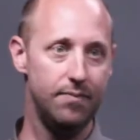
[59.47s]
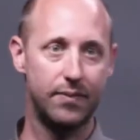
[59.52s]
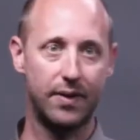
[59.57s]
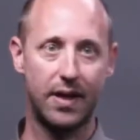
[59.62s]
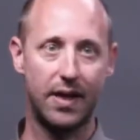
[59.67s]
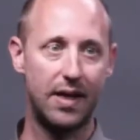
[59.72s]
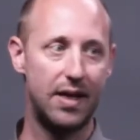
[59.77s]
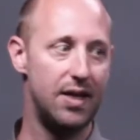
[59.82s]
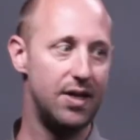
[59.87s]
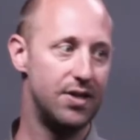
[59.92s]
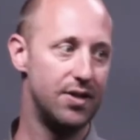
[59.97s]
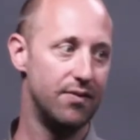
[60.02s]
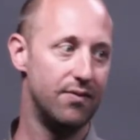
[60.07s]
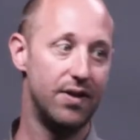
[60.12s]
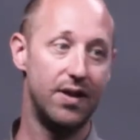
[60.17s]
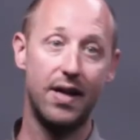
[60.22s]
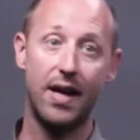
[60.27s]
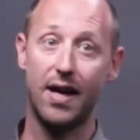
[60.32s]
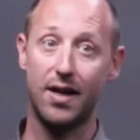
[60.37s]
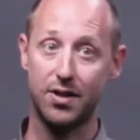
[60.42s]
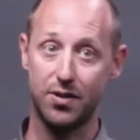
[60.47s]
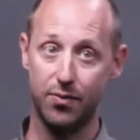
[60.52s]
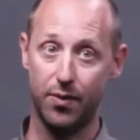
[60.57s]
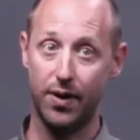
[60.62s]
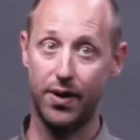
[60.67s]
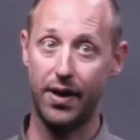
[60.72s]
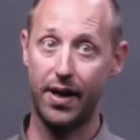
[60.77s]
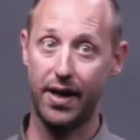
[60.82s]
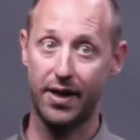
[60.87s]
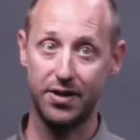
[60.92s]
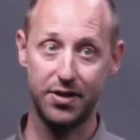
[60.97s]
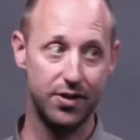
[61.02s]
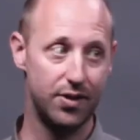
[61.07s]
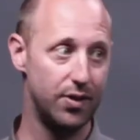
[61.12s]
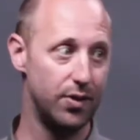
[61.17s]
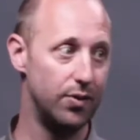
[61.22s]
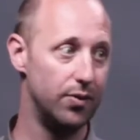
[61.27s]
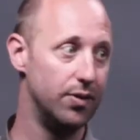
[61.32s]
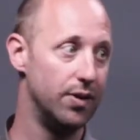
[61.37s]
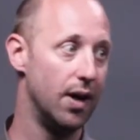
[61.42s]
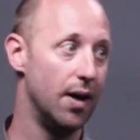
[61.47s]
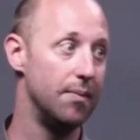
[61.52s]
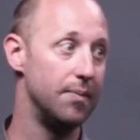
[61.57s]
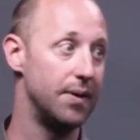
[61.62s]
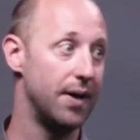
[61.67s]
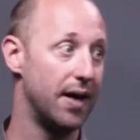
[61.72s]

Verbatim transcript: okay, each of the x1, x2 up